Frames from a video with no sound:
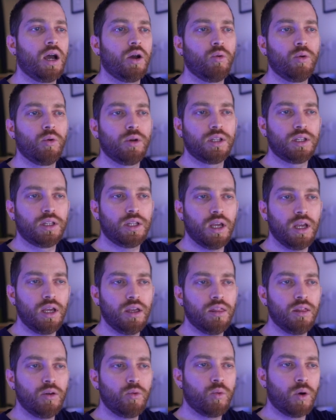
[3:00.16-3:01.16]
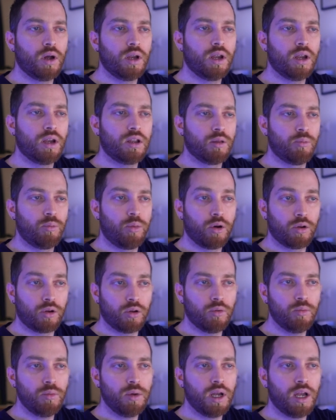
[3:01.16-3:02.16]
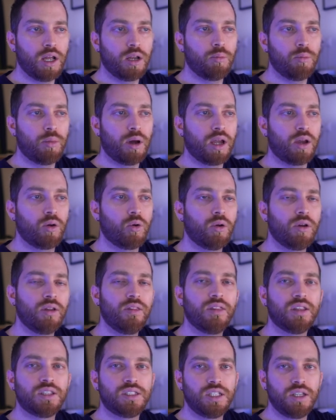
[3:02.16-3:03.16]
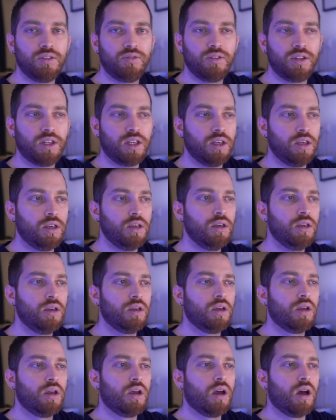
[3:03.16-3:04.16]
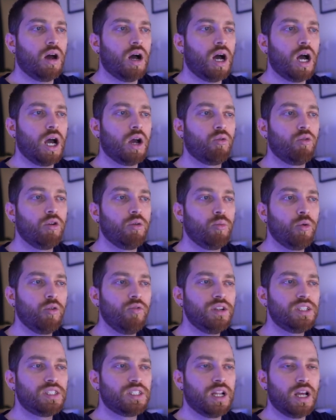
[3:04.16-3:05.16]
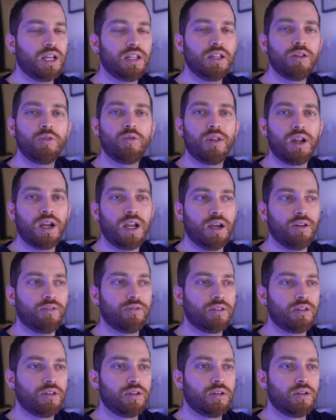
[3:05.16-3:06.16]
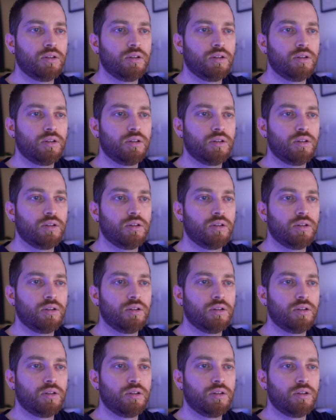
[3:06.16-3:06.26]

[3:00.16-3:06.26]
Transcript: will take the one at the bottom, and by holding the Shift key, I will move it slightly to the left.